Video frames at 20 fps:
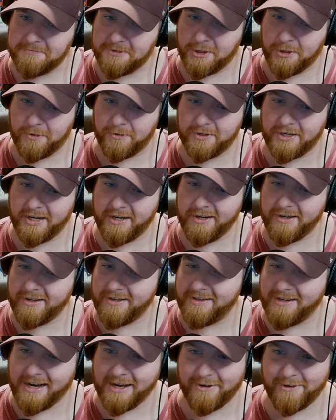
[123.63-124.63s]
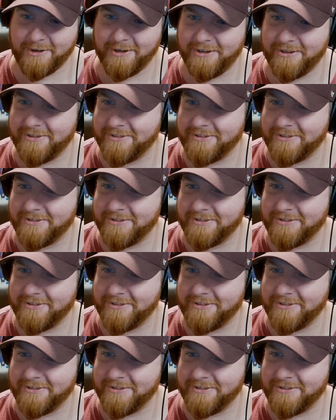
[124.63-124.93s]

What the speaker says: Okay, I don't know.